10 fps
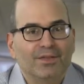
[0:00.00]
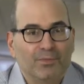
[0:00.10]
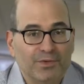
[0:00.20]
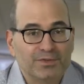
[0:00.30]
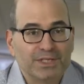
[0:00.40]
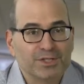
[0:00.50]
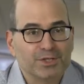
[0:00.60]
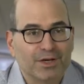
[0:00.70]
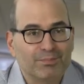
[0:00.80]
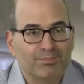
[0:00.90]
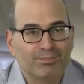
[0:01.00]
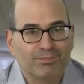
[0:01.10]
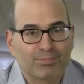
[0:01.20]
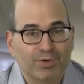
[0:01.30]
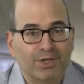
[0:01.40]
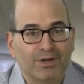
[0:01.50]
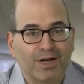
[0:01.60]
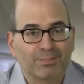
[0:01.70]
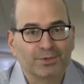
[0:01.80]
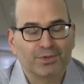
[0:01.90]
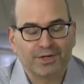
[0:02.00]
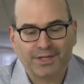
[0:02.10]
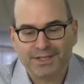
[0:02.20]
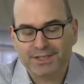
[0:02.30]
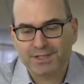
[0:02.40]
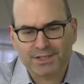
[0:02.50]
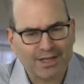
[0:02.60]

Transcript: We've seen some pretty good opportunities